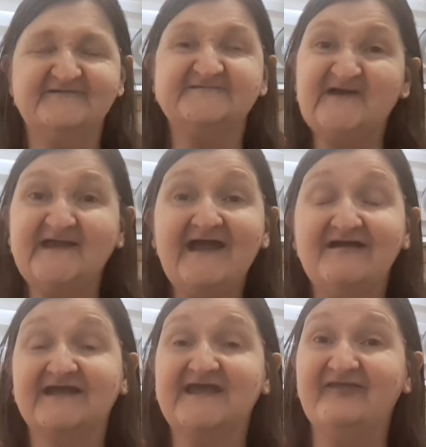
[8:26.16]
string
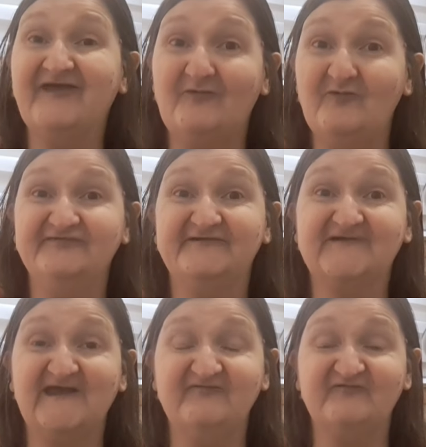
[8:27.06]
art kit that I want to
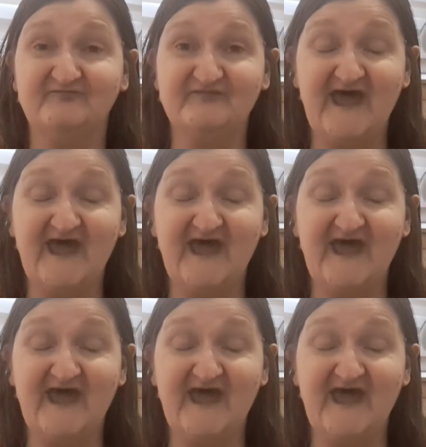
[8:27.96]
try from